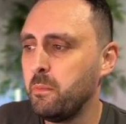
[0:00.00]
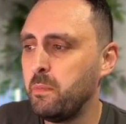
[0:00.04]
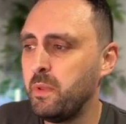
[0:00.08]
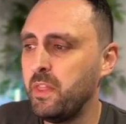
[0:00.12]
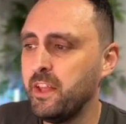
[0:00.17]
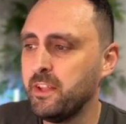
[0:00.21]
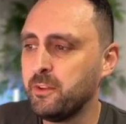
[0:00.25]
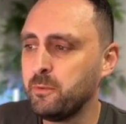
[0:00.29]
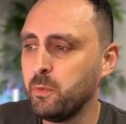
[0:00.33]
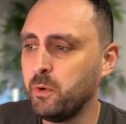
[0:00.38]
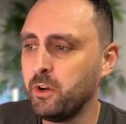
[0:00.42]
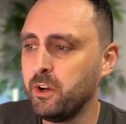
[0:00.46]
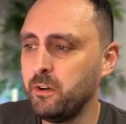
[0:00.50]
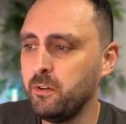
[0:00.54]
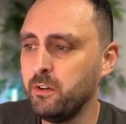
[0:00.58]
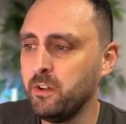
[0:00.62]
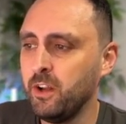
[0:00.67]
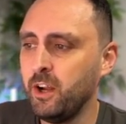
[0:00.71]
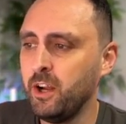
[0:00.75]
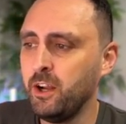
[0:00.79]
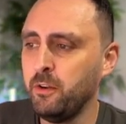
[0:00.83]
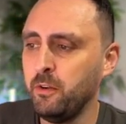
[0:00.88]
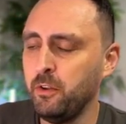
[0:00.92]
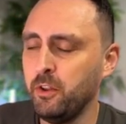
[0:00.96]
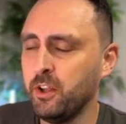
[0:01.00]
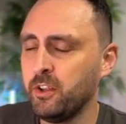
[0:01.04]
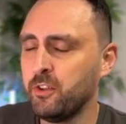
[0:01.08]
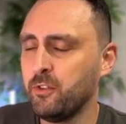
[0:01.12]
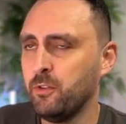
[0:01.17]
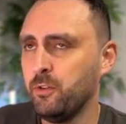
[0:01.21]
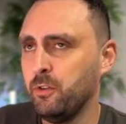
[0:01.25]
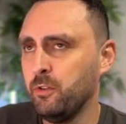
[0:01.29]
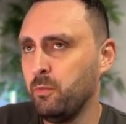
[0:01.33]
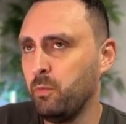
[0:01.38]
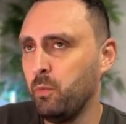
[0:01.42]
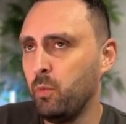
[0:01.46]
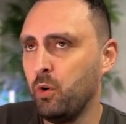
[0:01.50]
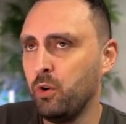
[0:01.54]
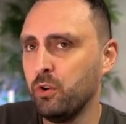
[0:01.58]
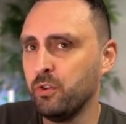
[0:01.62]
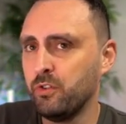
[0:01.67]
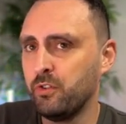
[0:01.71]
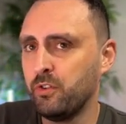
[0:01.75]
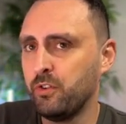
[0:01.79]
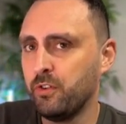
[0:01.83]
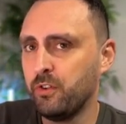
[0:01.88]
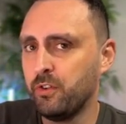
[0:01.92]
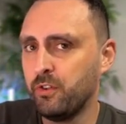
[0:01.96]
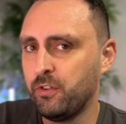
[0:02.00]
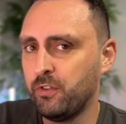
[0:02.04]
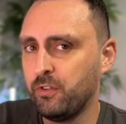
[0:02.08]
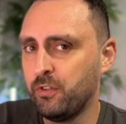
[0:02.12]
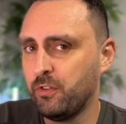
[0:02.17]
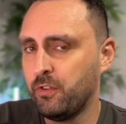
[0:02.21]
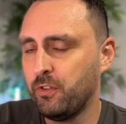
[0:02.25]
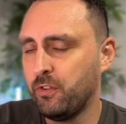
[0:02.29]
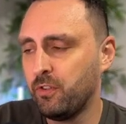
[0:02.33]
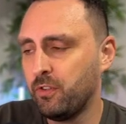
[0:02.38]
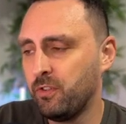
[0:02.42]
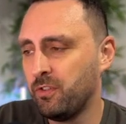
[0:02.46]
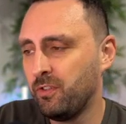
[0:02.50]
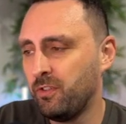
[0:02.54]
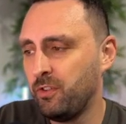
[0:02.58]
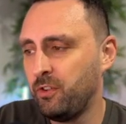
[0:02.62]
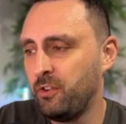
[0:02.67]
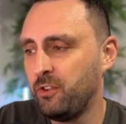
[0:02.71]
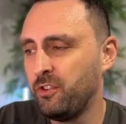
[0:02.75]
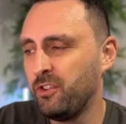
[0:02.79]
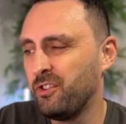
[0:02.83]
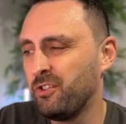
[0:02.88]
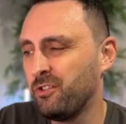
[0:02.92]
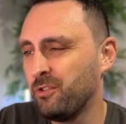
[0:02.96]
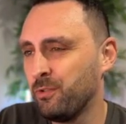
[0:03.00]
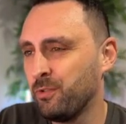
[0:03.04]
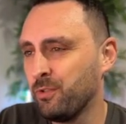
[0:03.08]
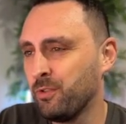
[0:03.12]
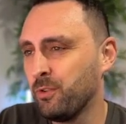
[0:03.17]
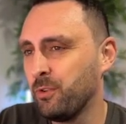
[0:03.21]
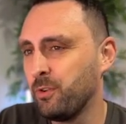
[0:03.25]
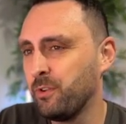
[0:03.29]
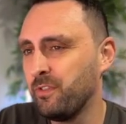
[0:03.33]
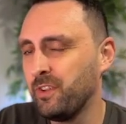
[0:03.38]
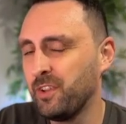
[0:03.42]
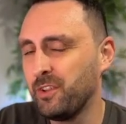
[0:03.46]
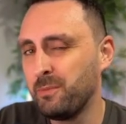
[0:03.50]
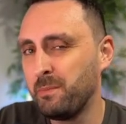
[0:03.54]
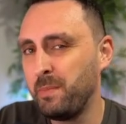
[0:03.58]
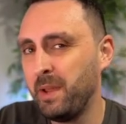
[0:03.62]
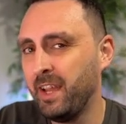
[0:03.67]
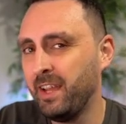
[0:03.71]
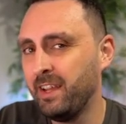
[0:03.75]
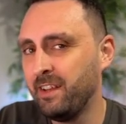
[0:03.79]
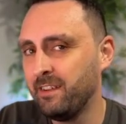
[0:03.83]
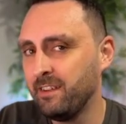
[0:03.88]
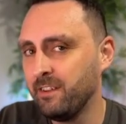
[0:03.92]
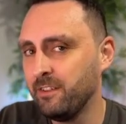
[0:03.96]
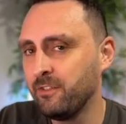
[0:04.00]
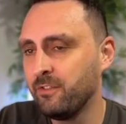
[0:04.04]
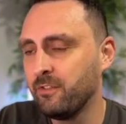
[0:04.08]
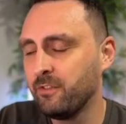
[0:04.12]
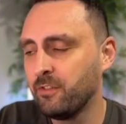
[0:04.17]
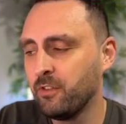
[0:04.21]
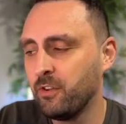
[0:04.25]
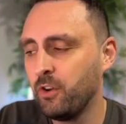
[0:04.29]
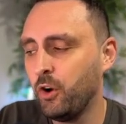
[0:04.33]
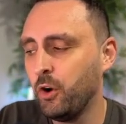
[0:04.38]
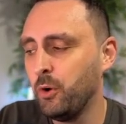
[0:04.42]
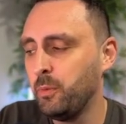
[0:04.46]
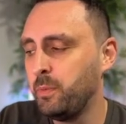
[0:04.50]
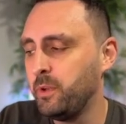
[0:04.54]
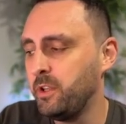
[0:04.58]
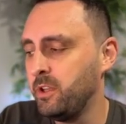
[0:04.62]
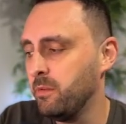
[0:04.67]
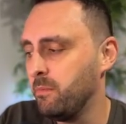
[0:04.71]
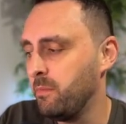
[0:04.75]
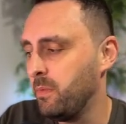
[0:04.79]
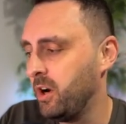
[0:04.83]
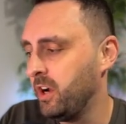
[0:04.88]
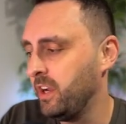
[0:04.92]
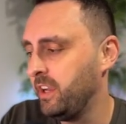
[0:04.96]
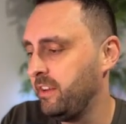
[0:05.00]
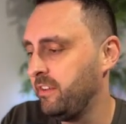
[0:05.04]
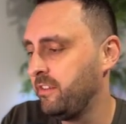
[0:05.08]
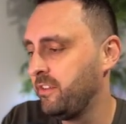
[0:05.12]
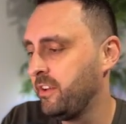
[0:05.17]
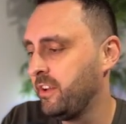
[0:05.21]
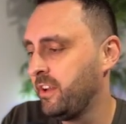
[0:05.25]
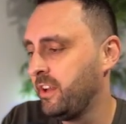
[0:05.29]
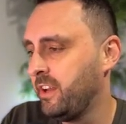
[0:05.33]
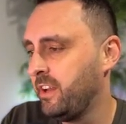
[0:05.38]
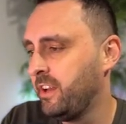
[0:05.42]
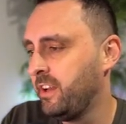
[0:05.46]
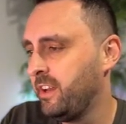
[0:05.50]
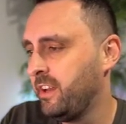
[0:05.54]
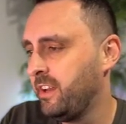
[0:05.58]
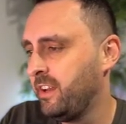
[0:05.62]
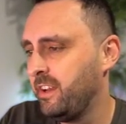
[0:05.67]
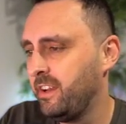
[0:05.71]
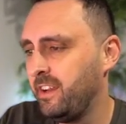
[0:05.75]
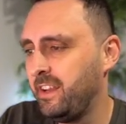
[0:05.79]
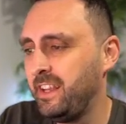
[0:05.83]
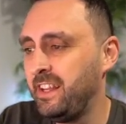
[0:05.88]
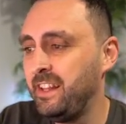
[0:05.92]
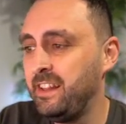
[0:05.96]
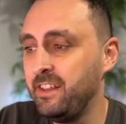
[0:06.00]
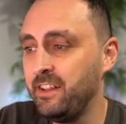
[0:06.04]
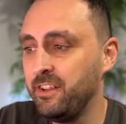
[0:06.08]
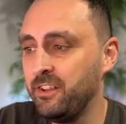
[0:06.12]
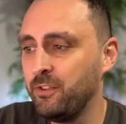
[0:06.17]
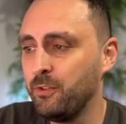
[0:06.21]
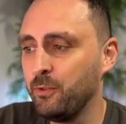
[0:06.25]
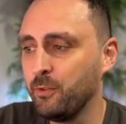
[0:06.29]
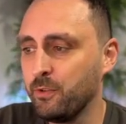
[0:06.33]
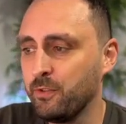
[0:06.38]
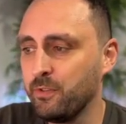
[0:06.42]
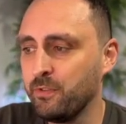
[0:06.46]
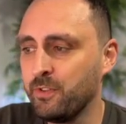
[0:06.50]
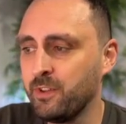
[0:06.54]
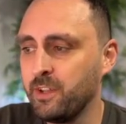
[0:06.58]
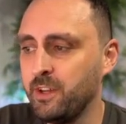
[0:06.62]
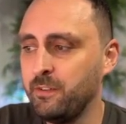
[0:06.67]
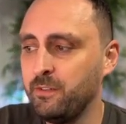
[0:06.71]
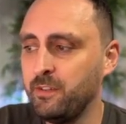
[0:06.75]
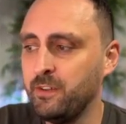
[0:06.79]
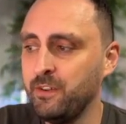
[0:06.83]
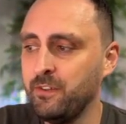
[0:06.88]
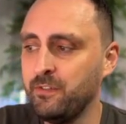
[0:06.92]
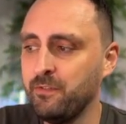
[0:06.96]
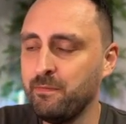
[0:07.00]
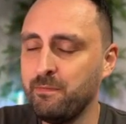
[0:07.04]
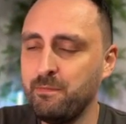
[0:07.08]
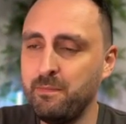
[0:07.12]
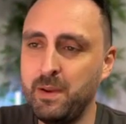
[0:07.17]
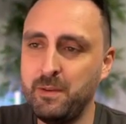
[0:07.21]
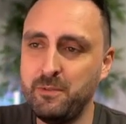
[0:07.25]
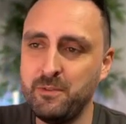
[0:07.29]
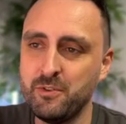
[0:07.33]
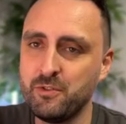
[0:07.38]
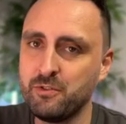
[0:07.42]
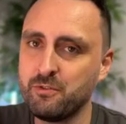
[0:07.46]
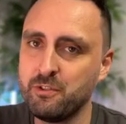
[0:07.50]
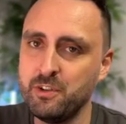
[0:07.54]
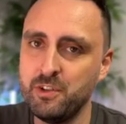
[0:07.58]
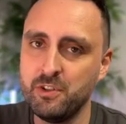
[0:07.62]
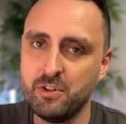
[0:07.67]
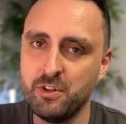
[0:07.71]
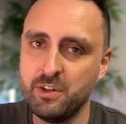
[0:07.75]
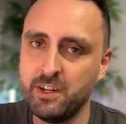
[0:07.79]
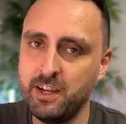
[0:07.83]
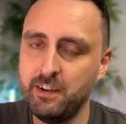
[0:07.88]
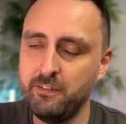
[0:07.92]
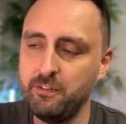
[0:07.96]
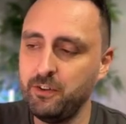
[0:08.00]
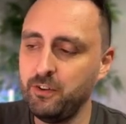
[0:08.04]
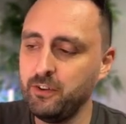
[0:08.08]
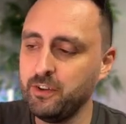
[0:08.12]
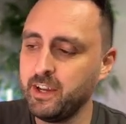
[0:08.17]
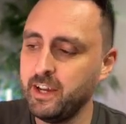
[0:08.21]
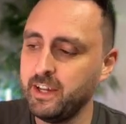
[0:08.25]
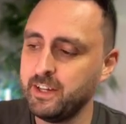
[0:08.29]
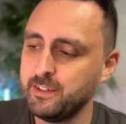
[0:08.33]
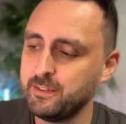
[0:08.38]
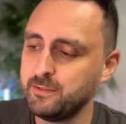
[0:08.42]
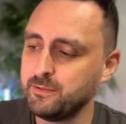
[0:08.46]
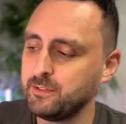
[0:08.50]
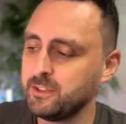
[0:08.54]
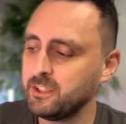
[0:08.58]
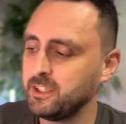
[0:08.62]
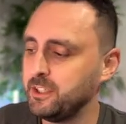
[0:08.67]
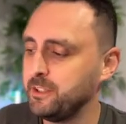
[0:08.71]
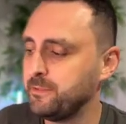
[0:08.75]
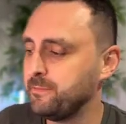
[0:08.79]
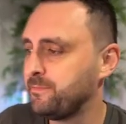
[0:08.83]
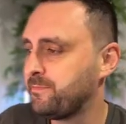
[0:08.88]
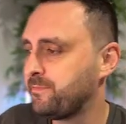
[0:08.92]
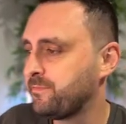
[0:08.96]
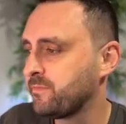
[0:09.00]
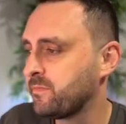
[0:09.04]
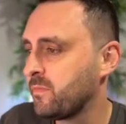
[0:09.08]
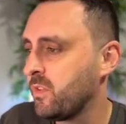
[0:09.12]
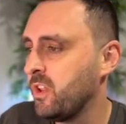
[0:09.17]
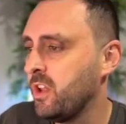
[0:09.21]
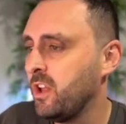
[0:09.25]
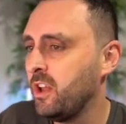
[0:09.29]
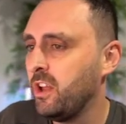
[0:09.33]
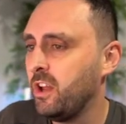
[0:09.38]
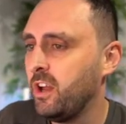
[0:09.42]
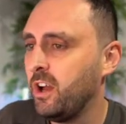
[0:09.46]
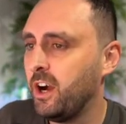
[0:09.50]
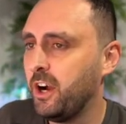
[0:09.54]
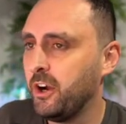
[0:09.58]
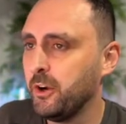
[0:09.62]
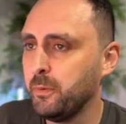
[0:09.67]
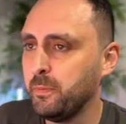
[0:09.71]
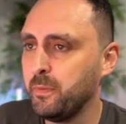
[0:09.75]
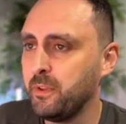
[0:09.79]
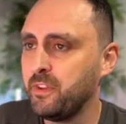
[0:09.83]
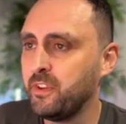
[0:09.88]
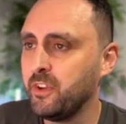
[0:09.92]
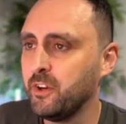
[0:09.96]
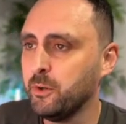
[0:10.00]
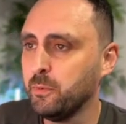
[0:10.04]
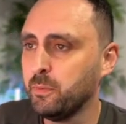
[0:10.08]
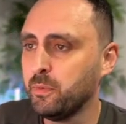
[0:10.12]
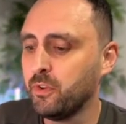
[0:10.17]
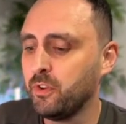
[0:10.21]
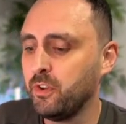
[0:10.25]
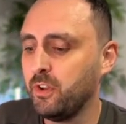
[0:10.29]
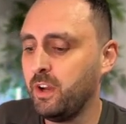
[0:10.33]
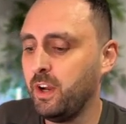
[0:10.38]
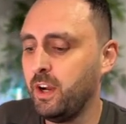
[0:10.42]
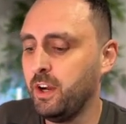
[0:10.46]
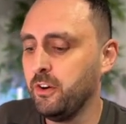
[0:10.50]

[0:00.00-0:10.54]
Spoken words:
But that's what I sort of want you to sort of expand and open your mind in this sort of stuff, and maybe just screenshot and have a look at it. So I hope this helps.